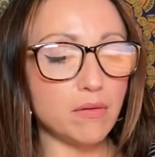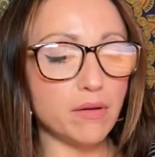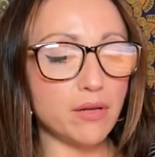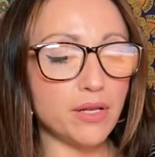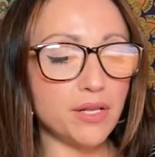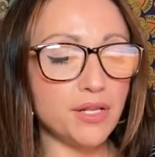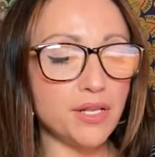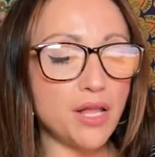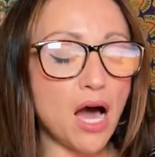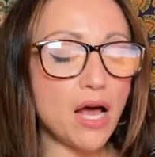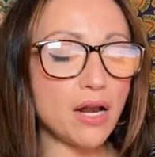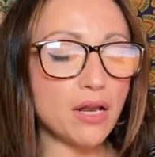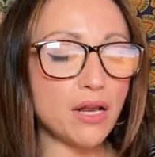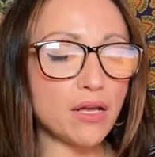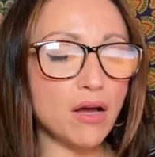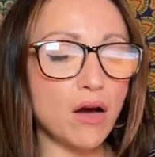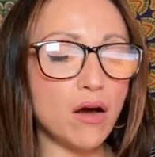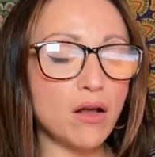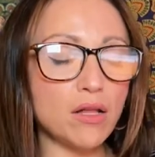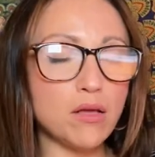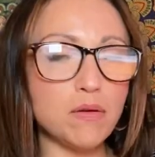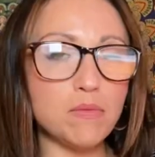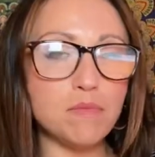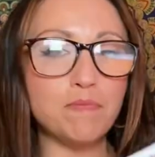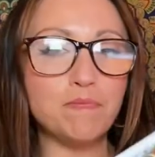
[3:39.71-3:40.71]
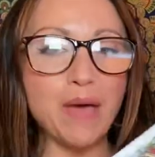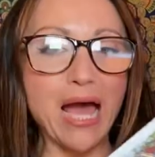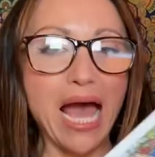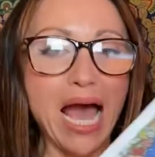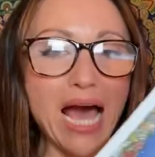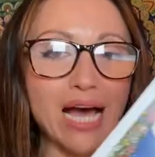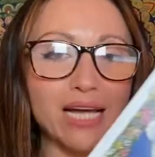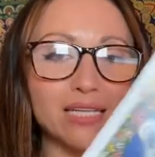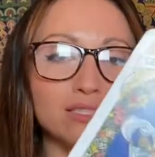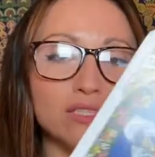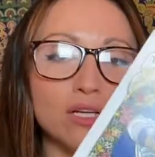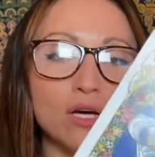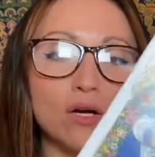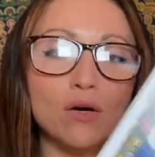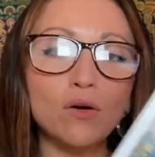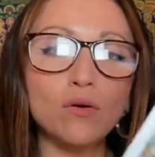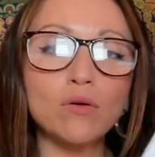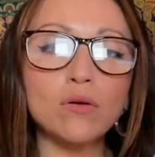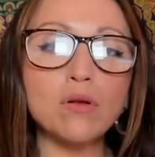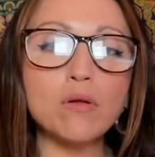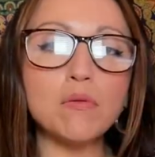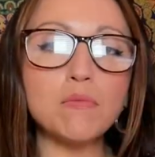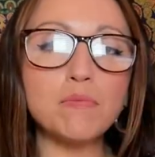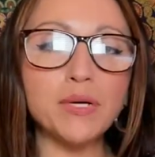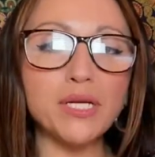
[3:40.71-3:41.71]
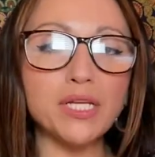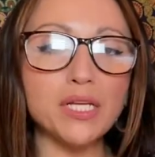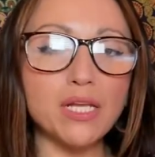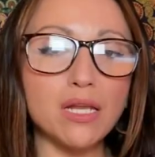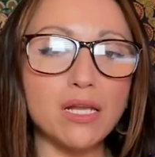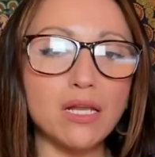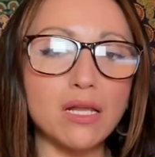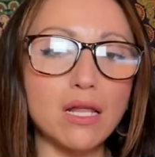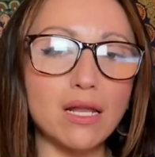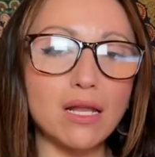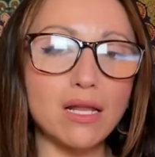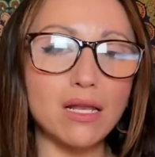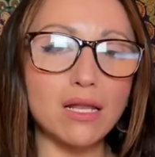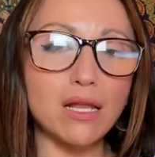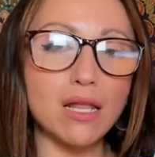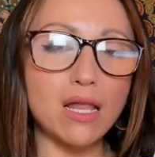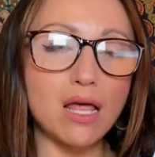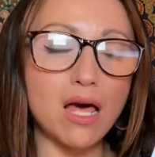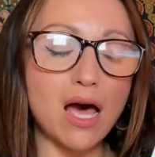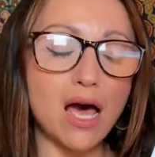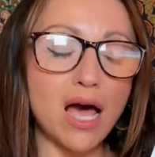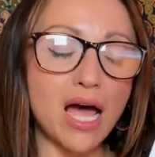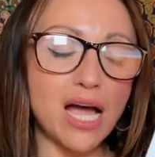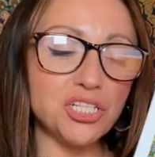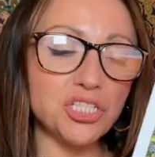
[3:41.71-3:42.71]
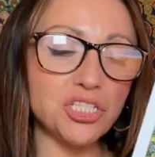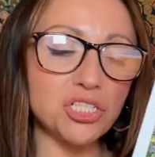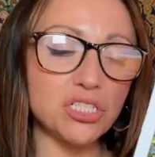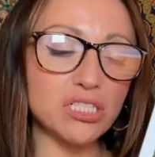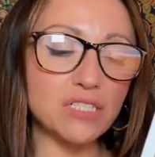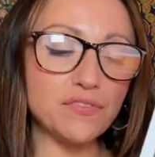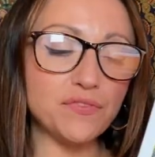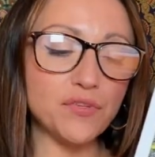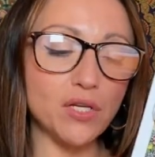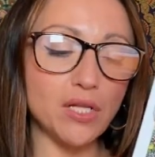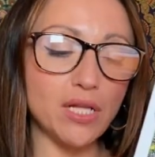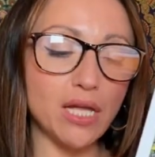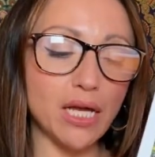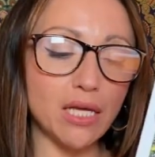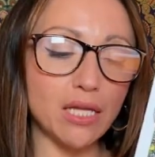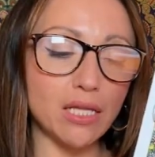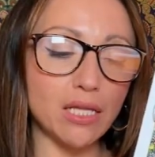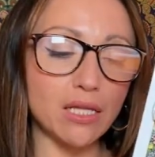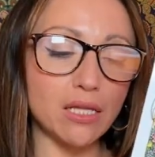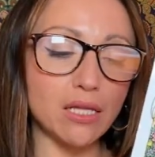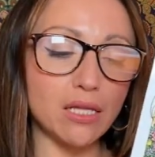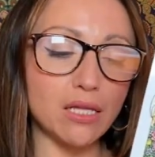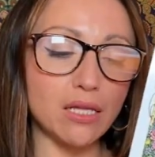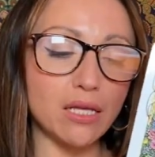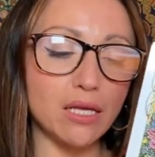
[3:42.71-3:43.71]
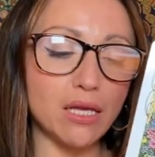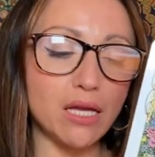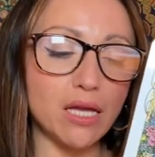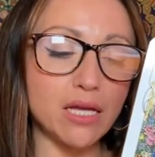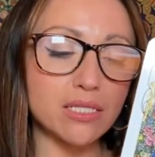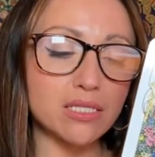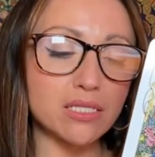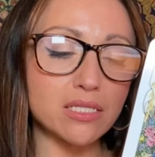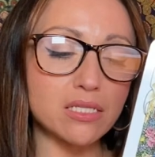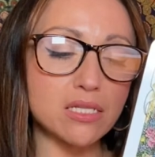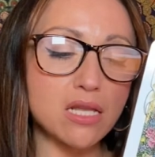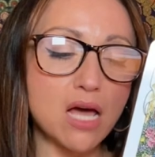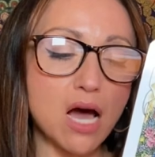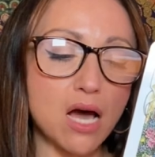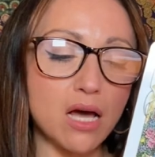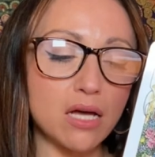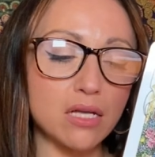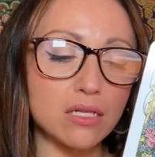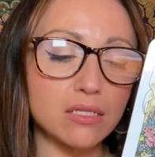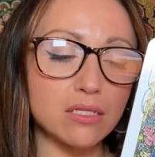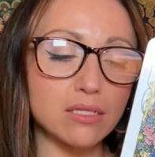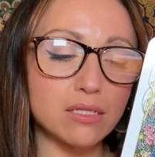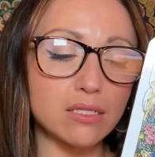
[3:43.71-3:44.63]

not on a bad note, but I just feel like it's not,